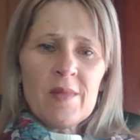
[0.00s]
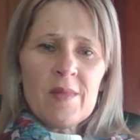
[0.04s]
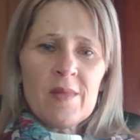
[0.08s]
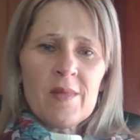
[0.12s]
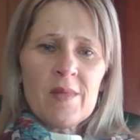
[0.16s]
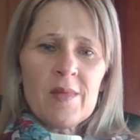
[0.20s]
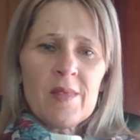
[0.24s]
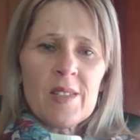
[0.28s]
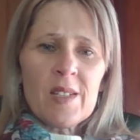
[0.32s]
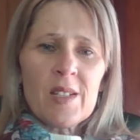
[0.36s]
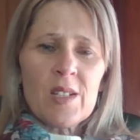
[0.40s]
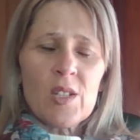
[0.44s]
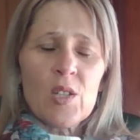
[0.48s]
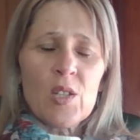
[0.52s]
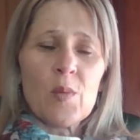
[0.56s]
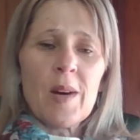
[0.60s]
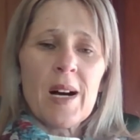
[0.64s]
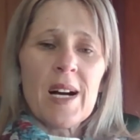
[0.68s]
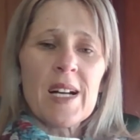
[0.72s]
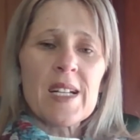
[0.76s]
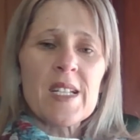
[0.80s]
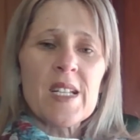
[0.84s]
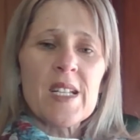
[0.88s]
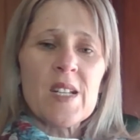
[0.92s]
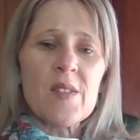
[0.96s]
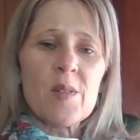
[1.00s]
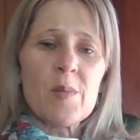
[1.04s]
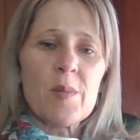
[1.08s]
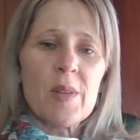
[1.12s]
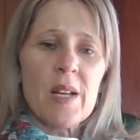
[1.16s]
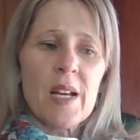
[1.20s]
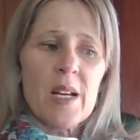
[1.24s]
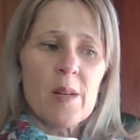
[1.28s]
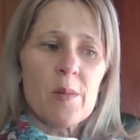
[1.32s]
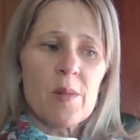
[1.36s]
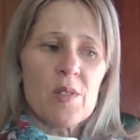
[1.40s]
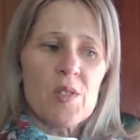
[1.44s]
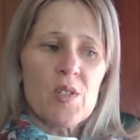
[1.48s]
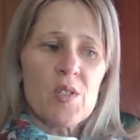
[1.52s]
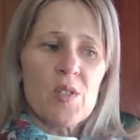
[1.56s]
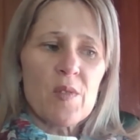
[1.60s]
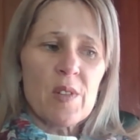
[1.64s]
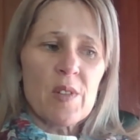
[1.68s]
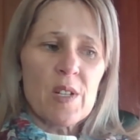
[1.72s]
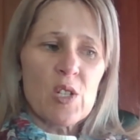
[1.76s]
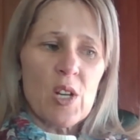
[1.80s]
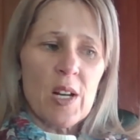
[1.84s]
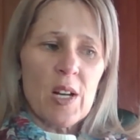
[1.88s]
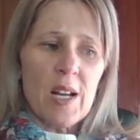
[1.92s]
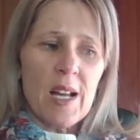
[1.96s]
And you might even be able to
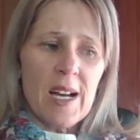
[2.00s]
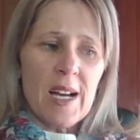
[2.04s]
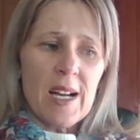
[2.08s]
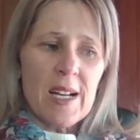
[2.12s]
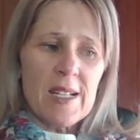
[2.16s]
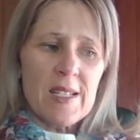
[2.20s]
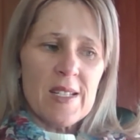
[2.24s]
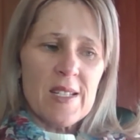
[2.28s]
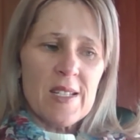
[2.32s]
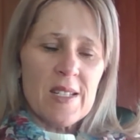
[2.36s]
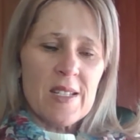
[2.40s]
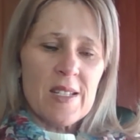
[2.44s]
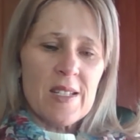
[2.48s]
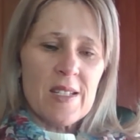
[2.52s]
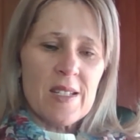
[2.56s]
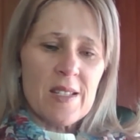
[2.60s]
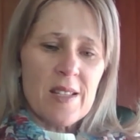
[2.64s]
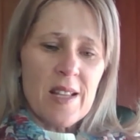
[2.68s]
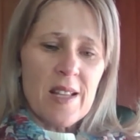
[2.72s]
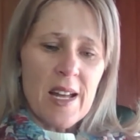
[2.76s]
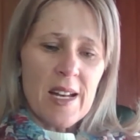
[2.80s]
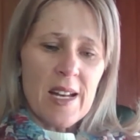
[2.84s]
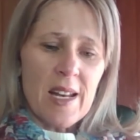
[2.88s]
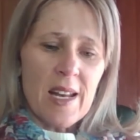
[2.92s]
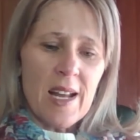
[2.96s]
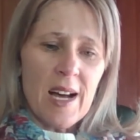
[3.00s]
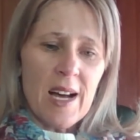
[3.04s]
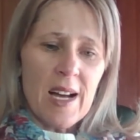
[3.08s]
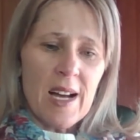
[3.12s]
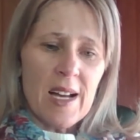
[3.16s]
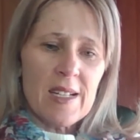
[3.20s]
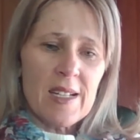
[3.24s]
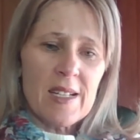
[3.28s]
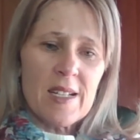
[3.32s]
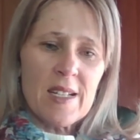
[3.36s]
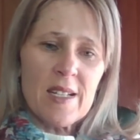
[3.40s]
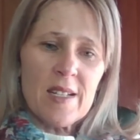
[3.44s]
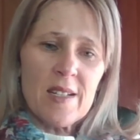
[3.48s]
visualize that light